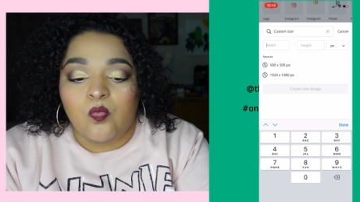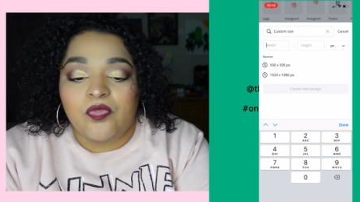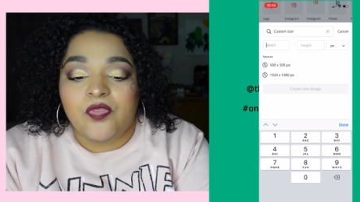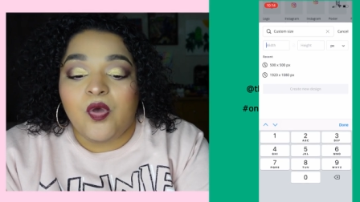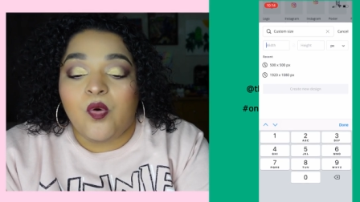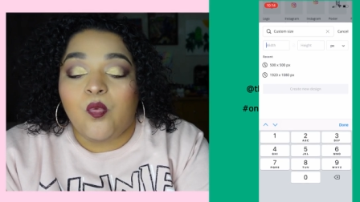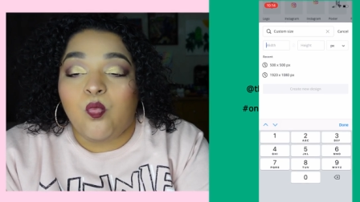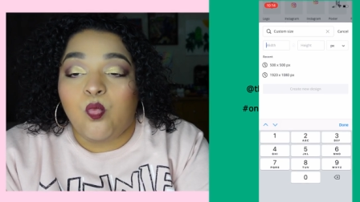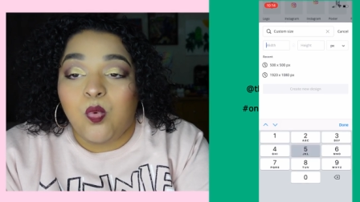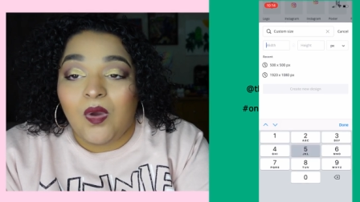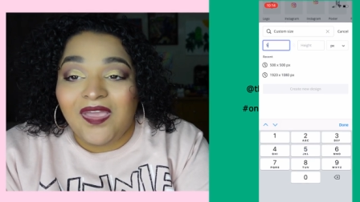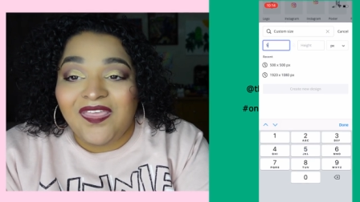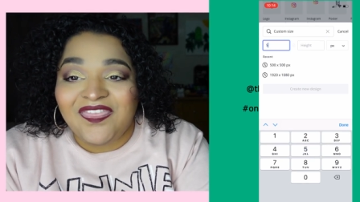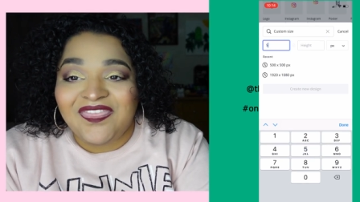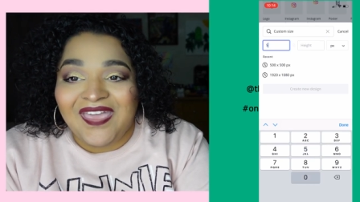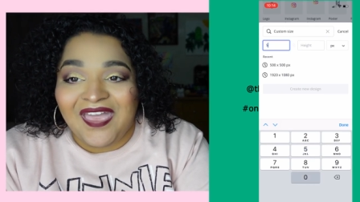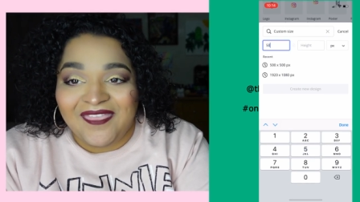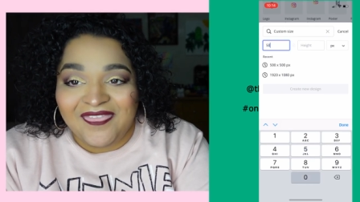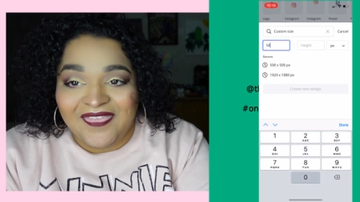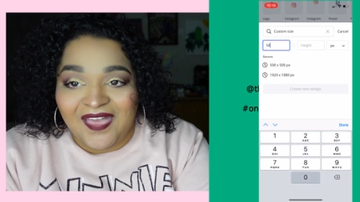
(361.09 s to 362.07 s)
The width
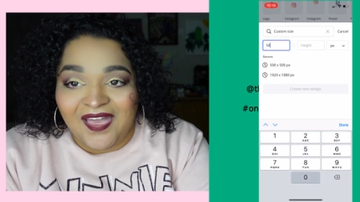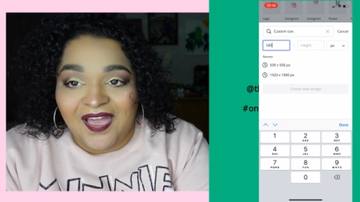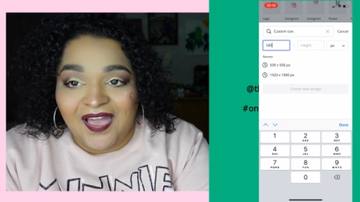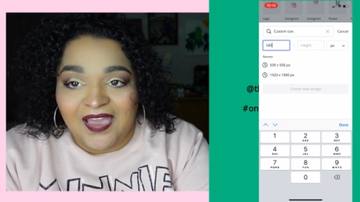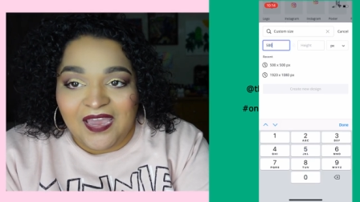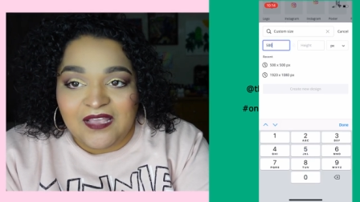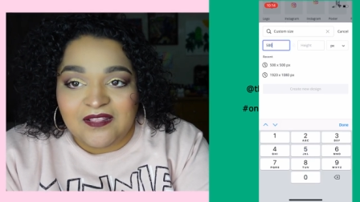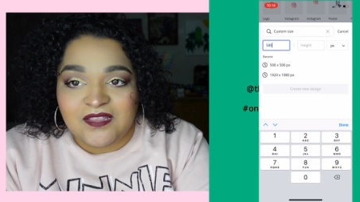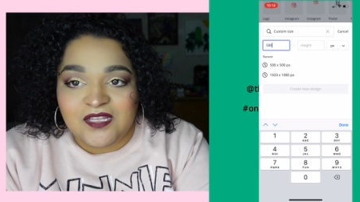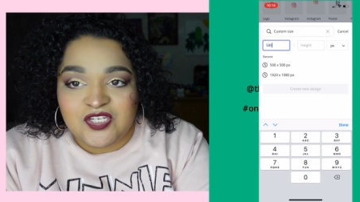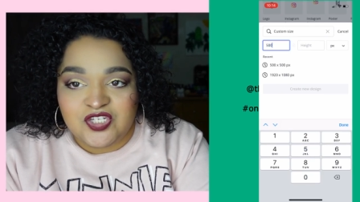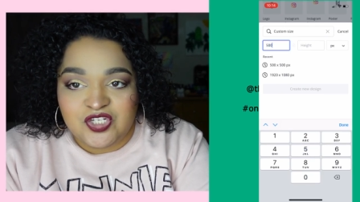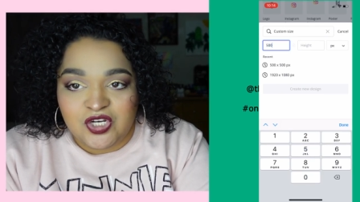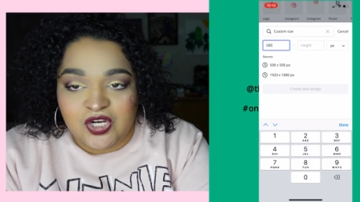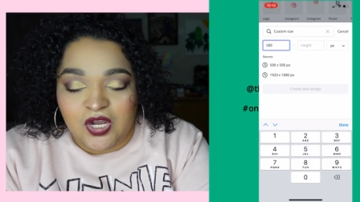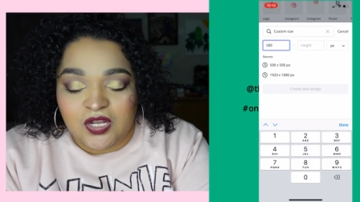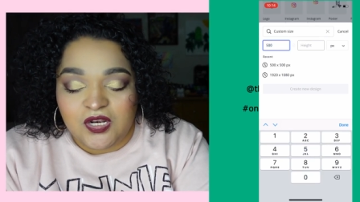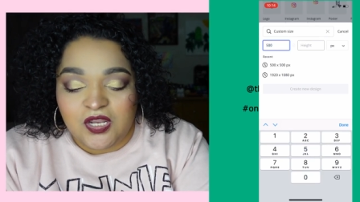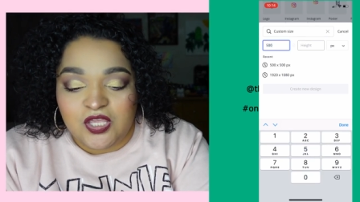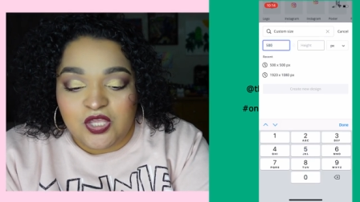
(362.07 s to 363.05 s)
and the height that you're
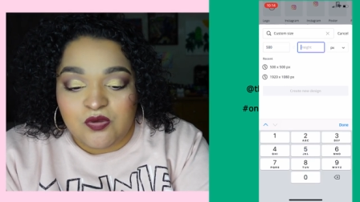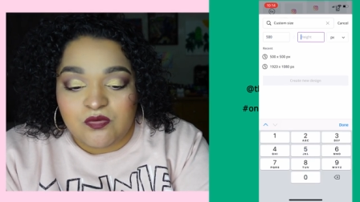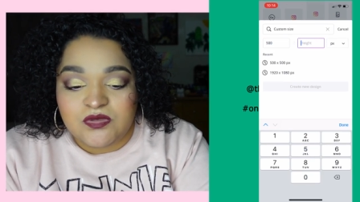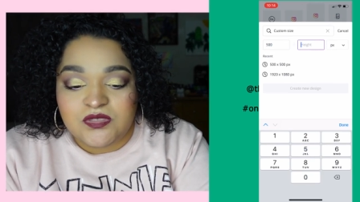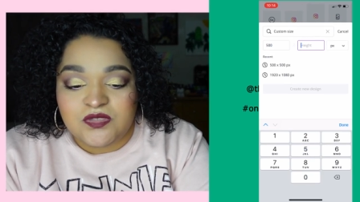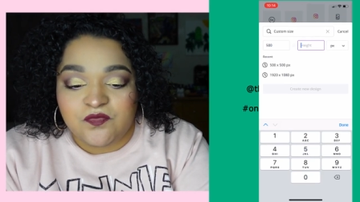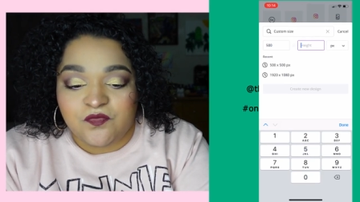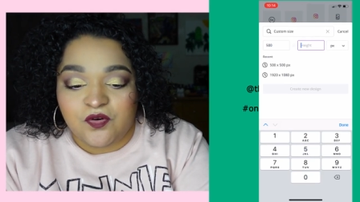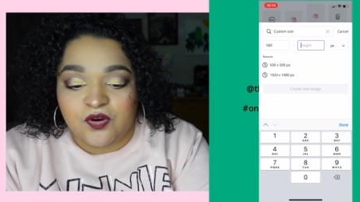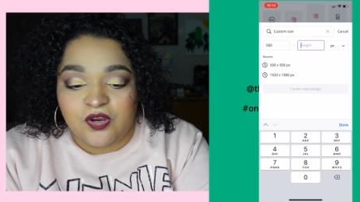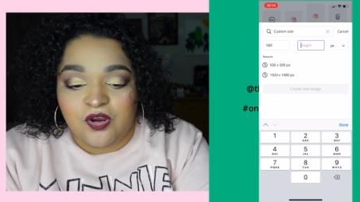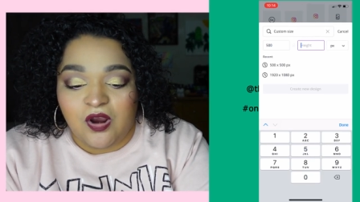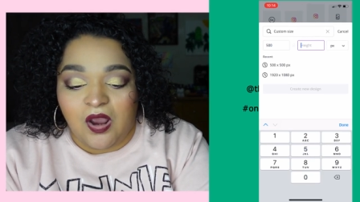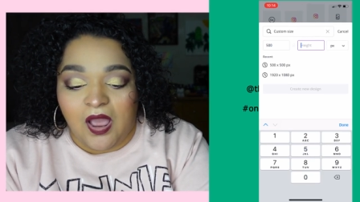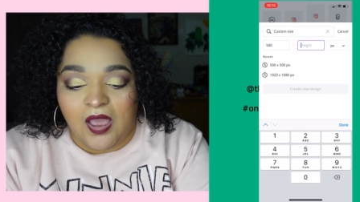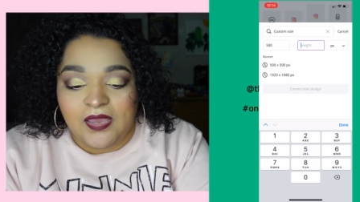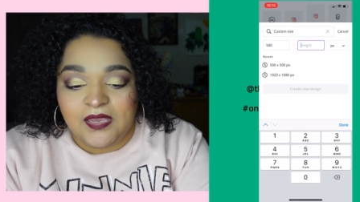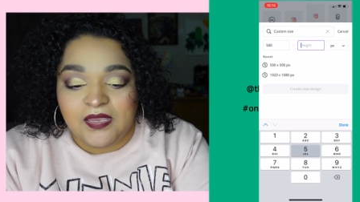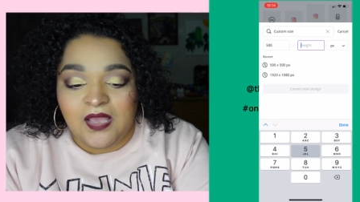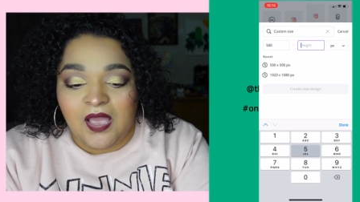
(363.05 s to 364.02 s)
gonna use for your
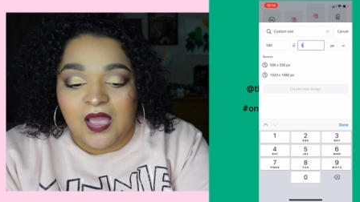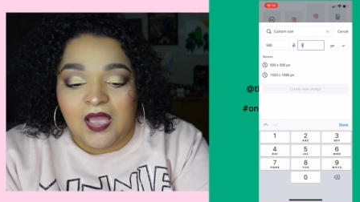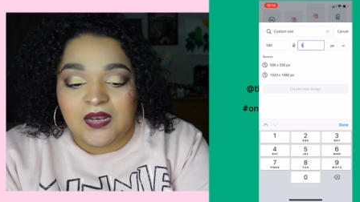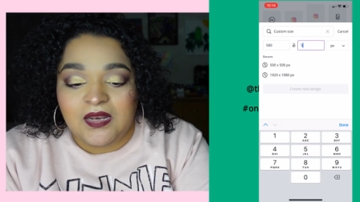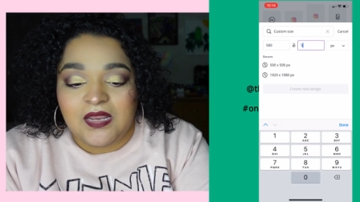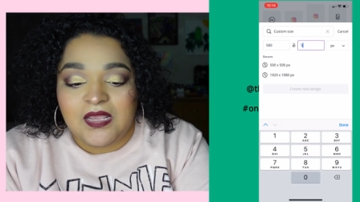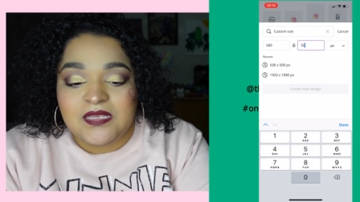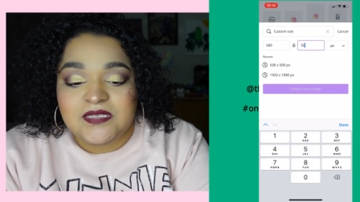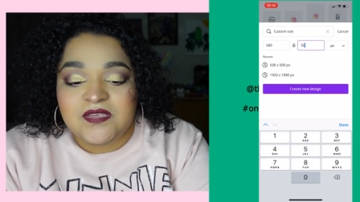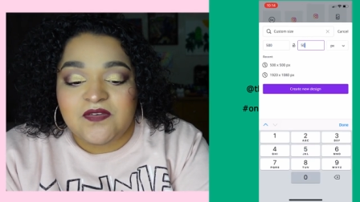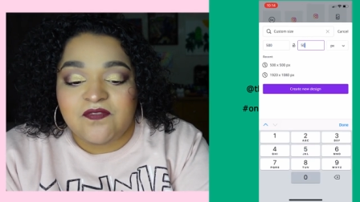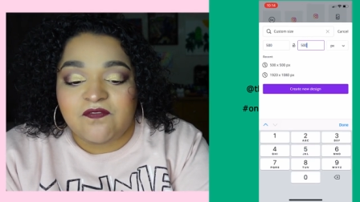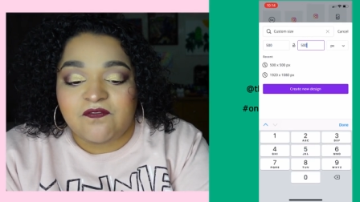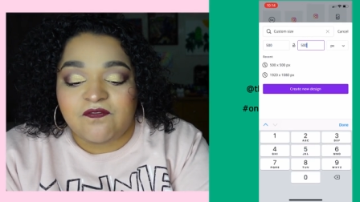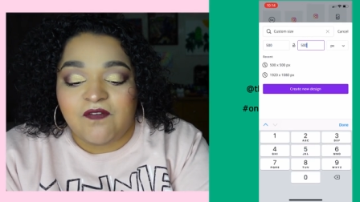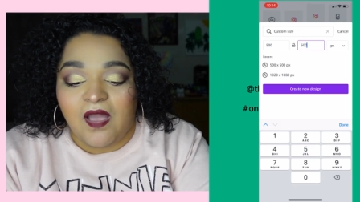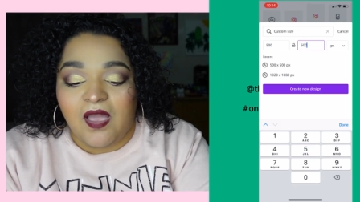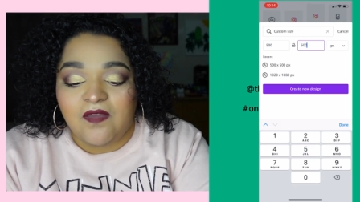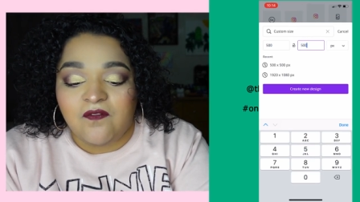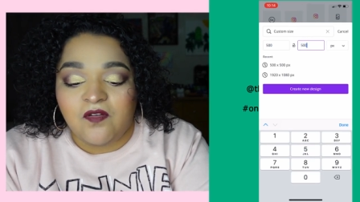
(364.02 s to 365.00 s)
icon is
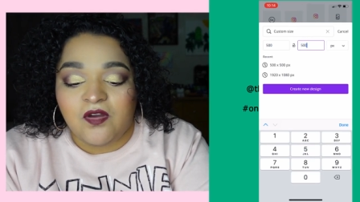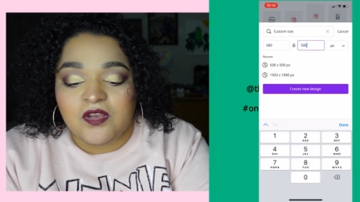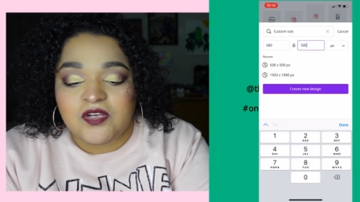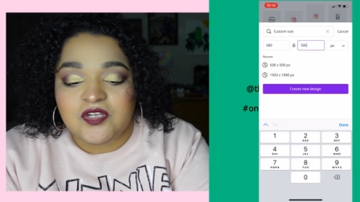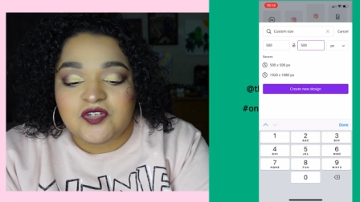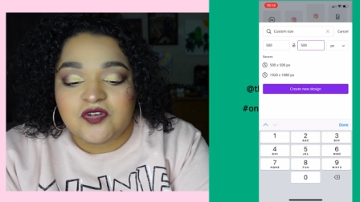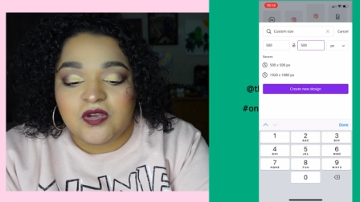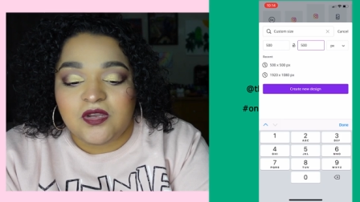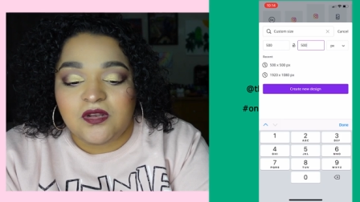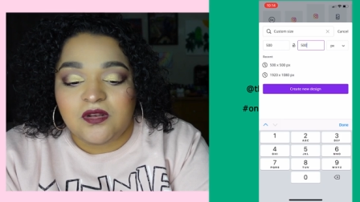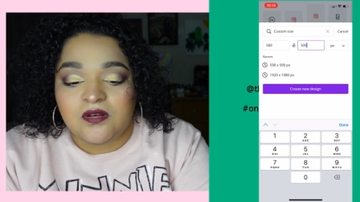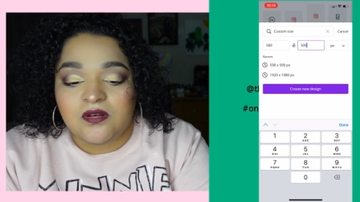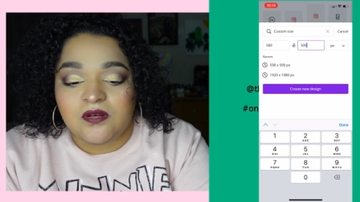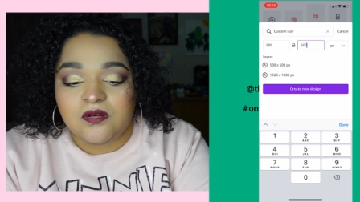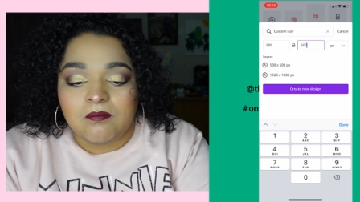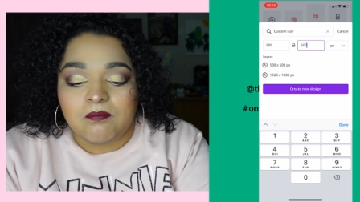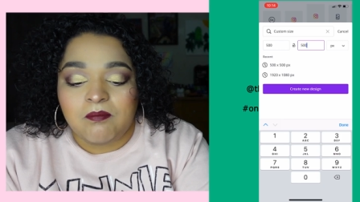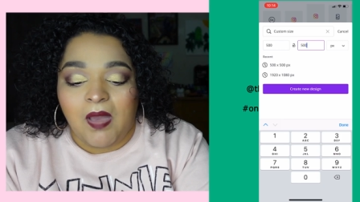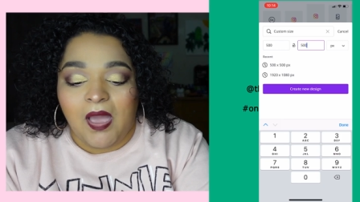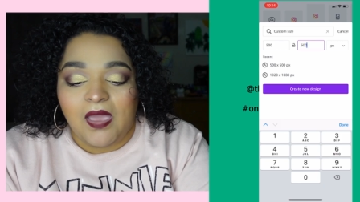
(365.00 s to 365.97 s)
500
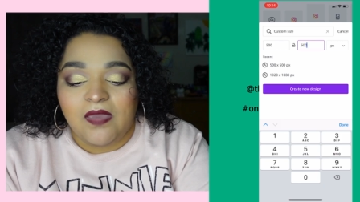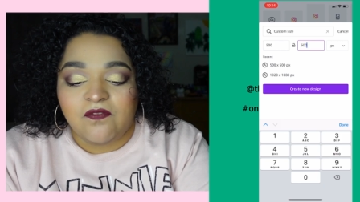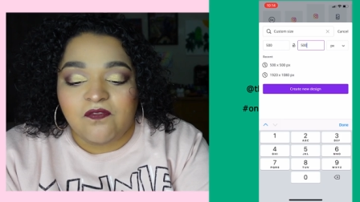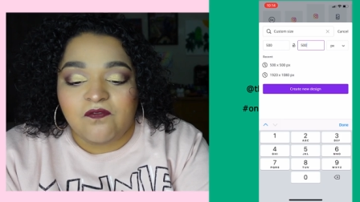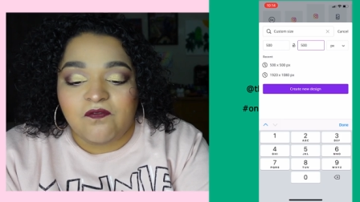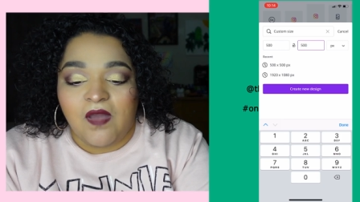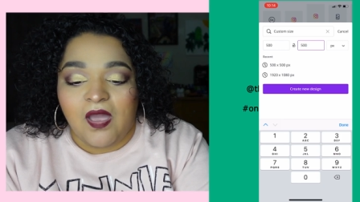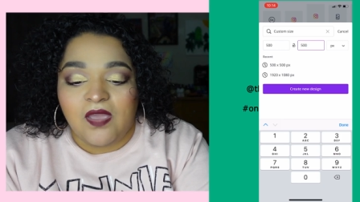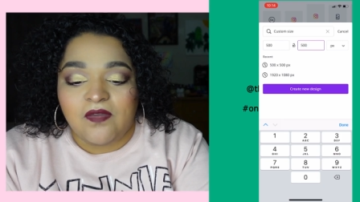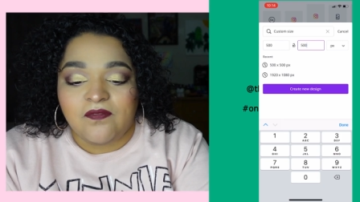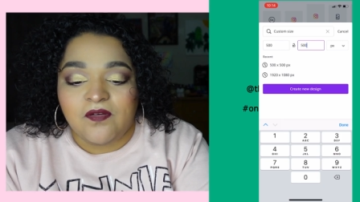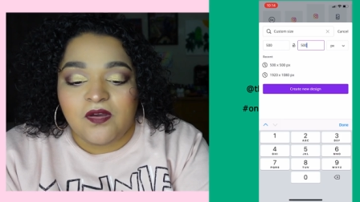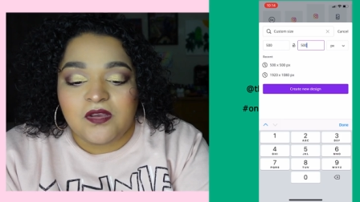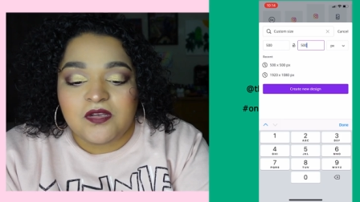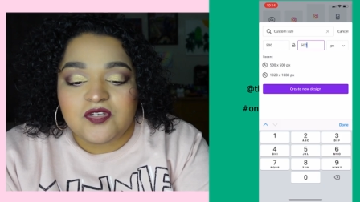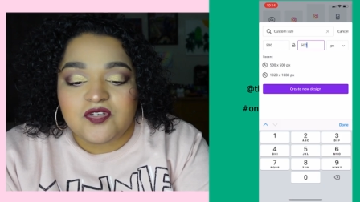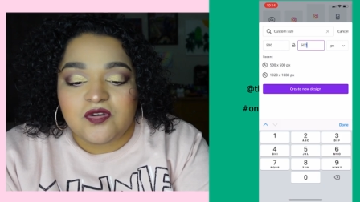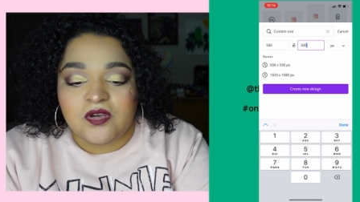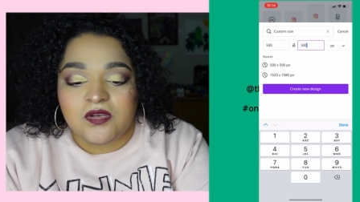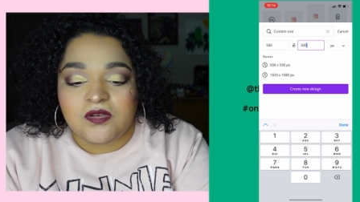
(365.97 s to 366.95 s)
by
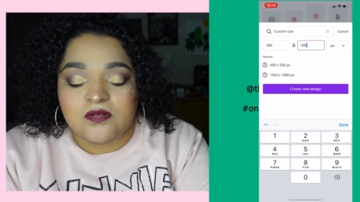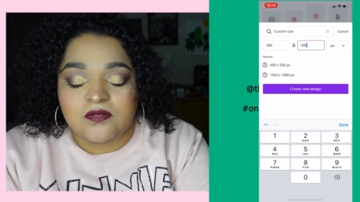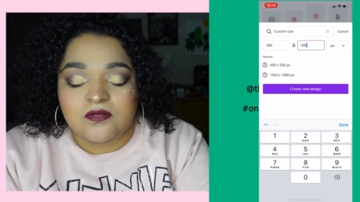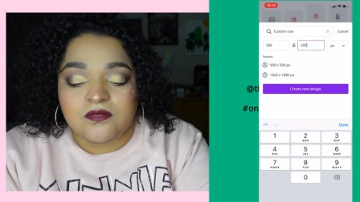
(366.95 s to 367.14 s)
500.